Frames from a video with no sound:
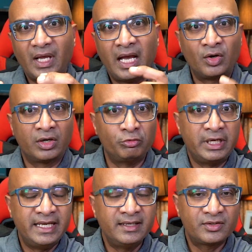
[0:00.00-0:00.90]
I got a
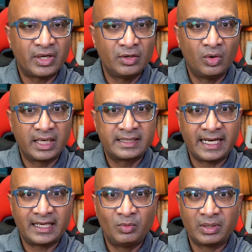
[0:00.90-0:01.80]
reading, so I know
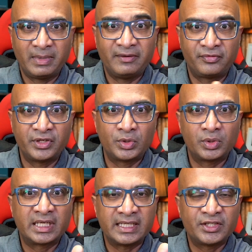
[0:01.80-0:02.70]
exactly what my fridge
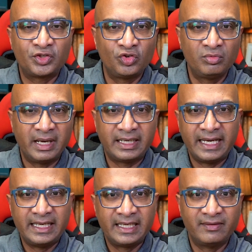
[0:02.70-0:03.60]
would consume at
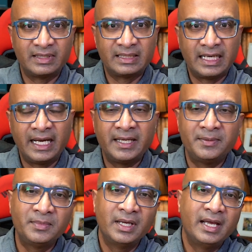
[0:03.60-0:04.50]
any given
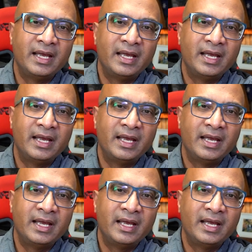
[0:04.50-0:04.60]
time.